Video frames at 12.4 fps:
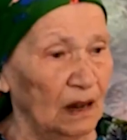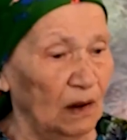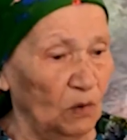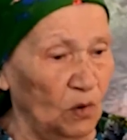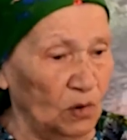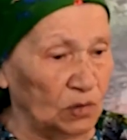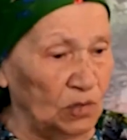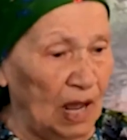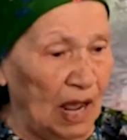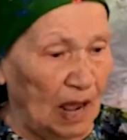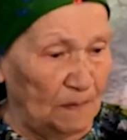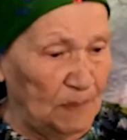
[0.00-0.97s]
That's how
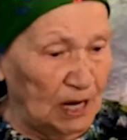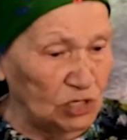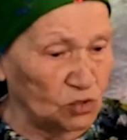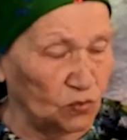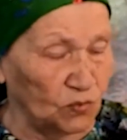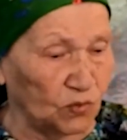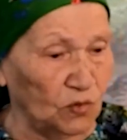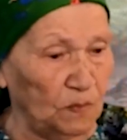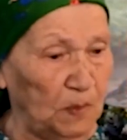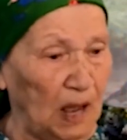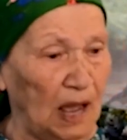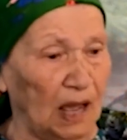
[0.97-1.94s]
we lived.
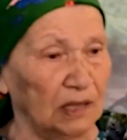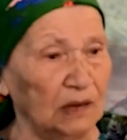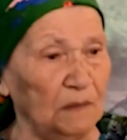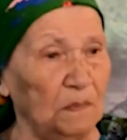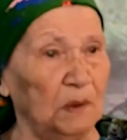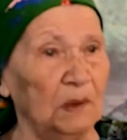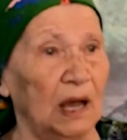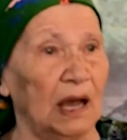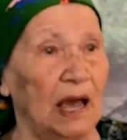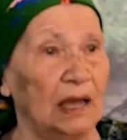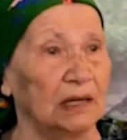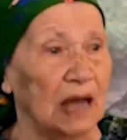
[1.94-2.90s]
Dad
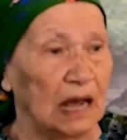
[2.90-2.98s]
died.